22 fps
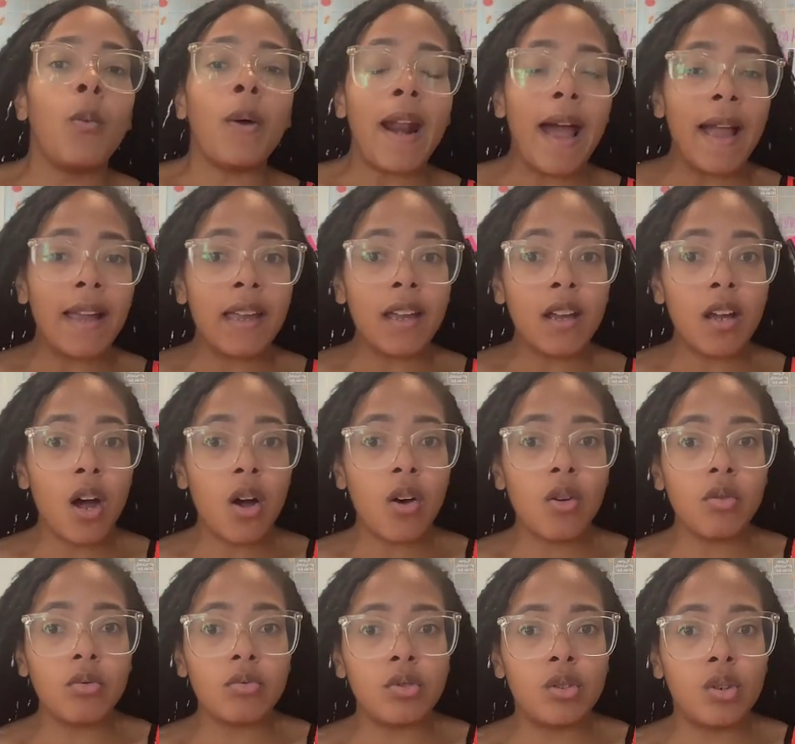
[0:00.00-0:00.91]
When I can
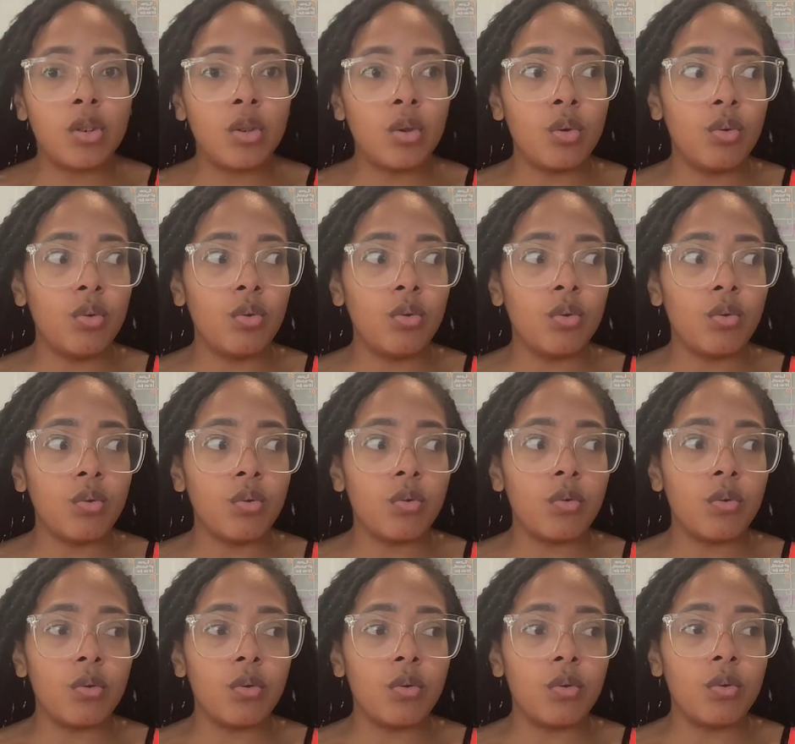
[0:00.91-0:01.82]
go to
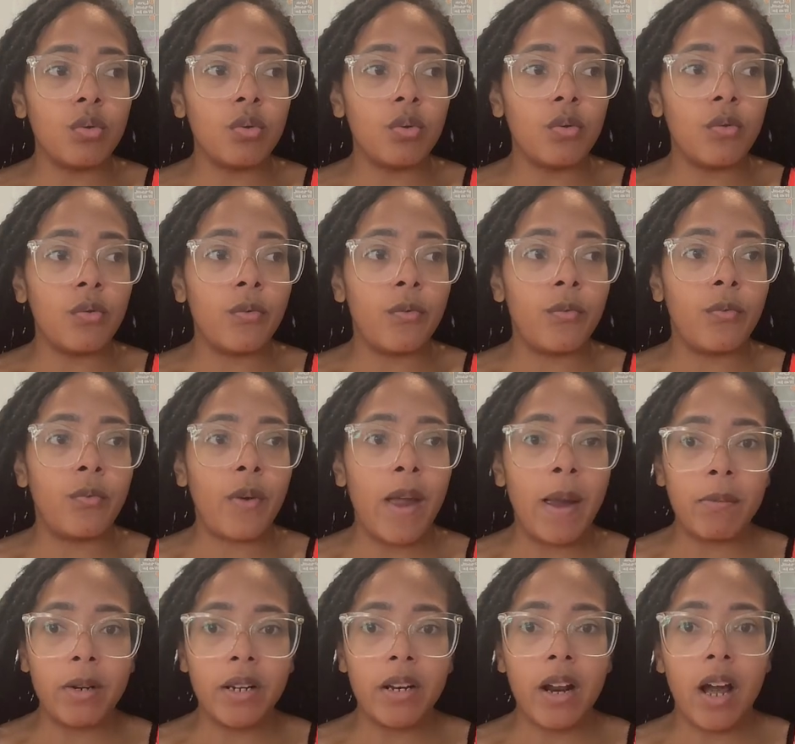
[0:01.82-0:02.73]

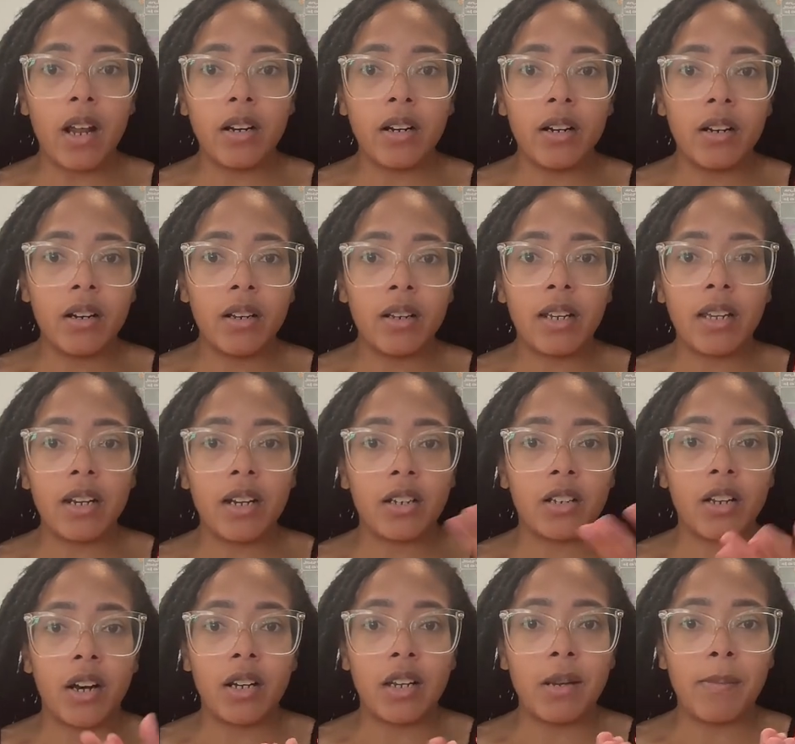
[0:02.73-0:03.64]
Family Dollar,
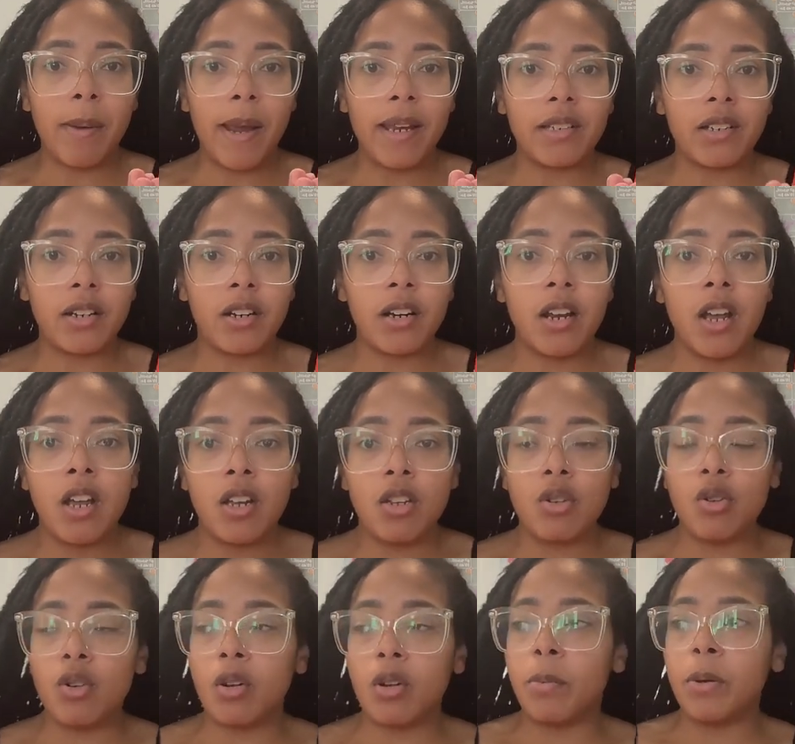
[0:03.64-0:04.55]
get a turkey baster,
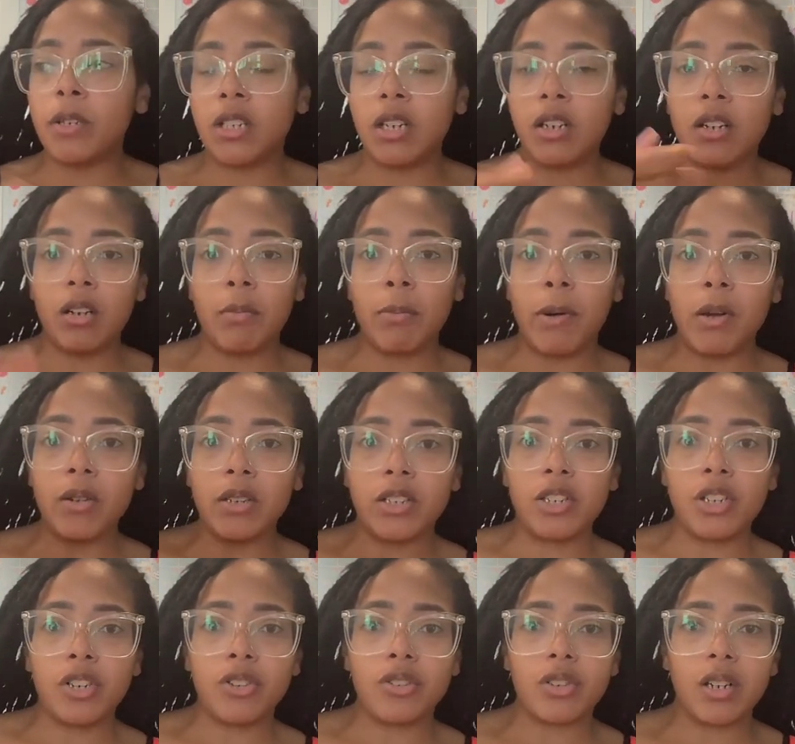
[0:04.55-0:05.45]
you could put your little
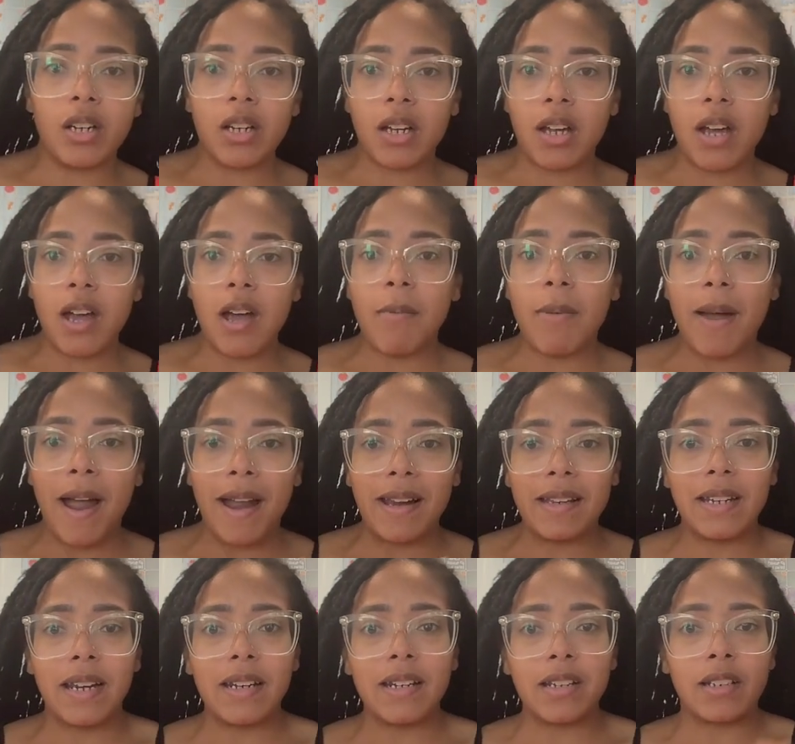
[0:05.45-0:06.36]
boneless children in a cup.
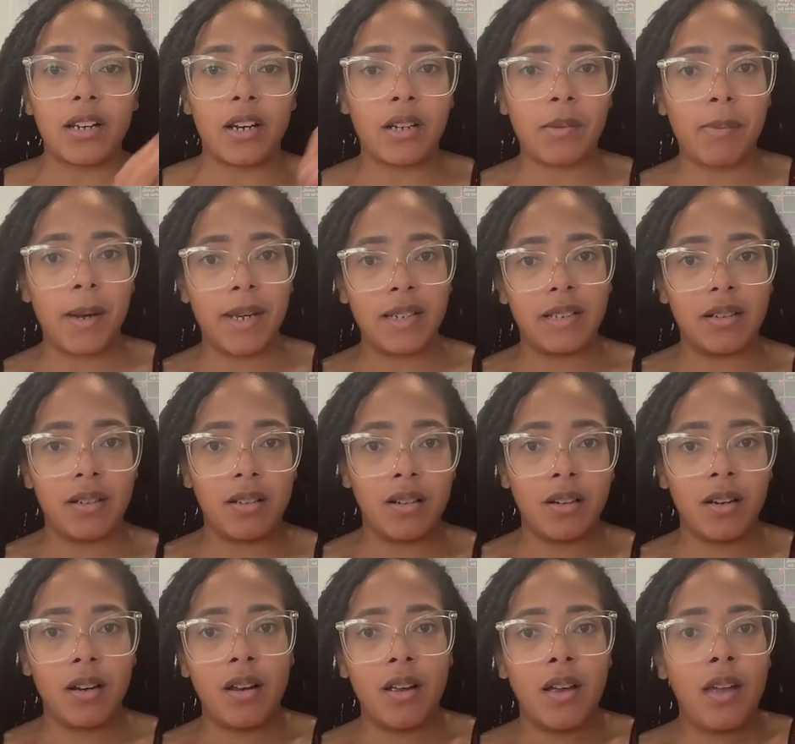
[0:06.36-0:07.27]
I could take the turkey
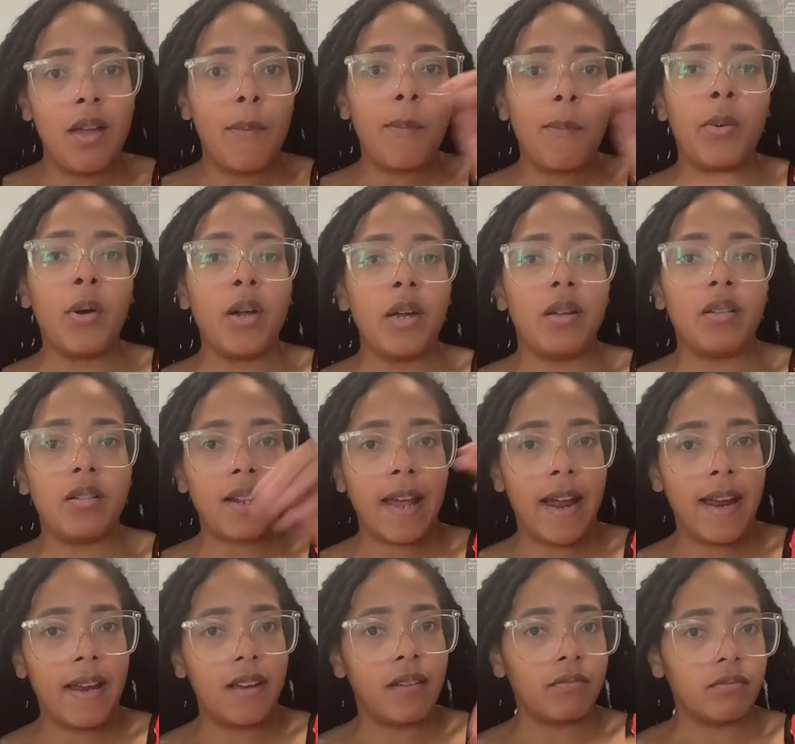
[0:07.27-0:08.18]
baster, put
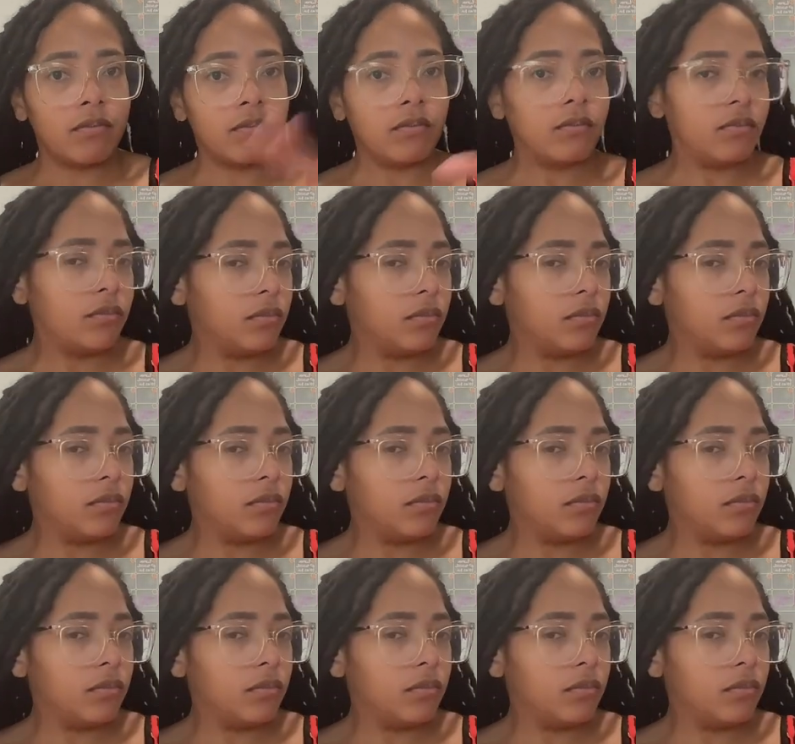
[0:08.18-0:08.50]
like